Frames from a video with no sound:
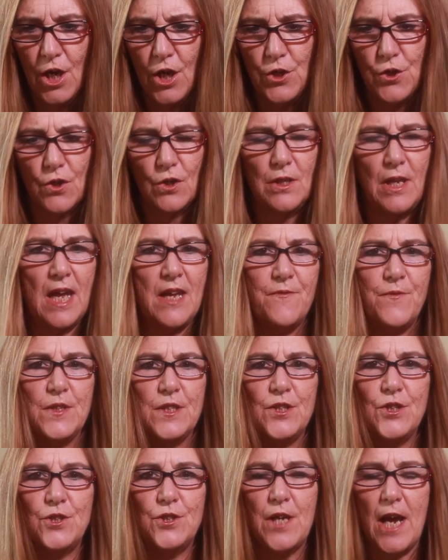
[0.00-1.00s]
Your life
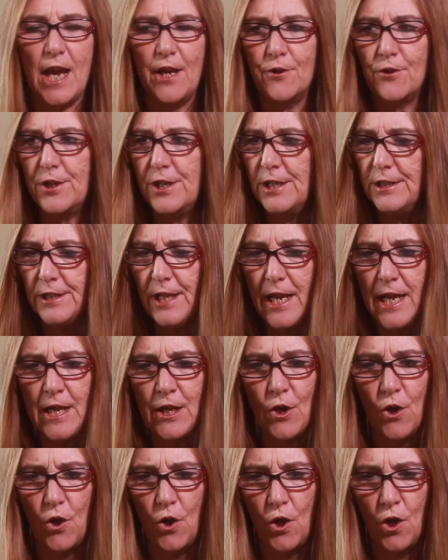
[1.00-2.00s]
is shattered and
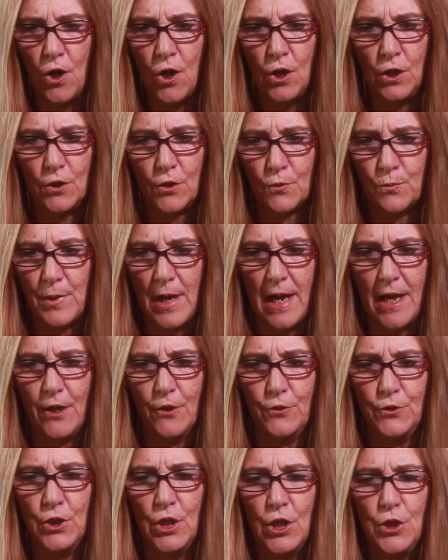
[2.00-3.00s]
laying all
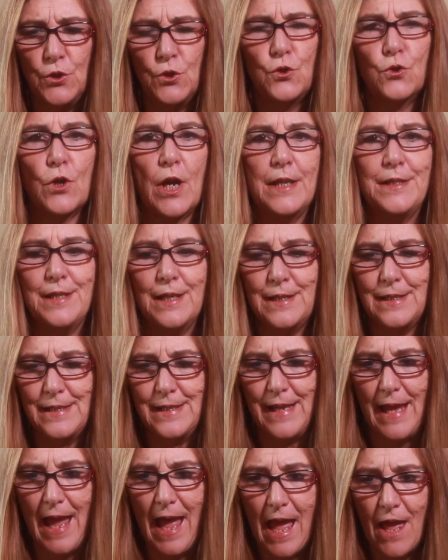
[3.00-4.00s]
around. You try to
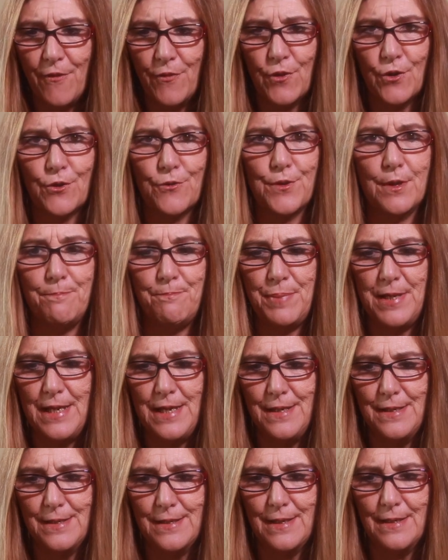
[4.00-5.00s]
gather the
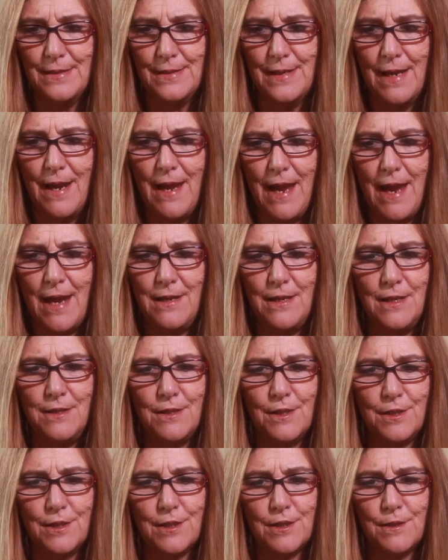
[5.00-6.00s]
pieces and in
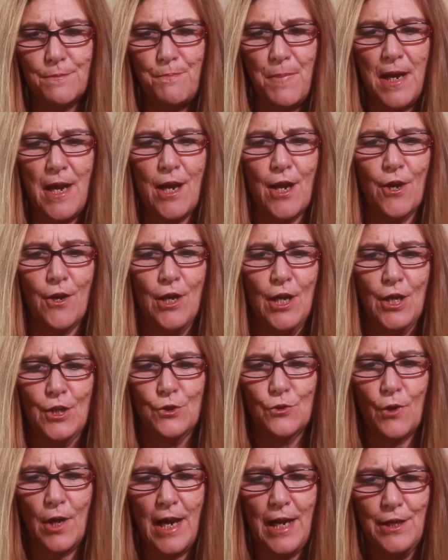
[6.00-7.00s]
despair
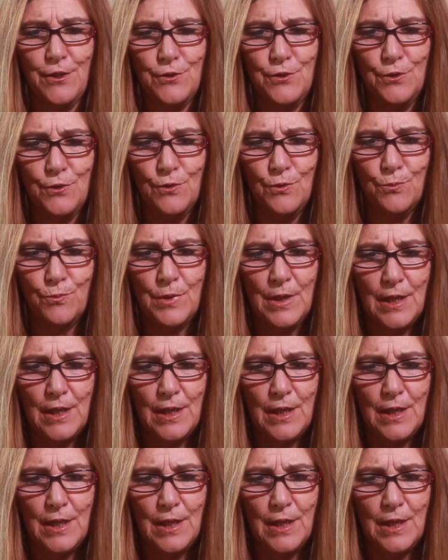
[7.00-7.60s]
trying to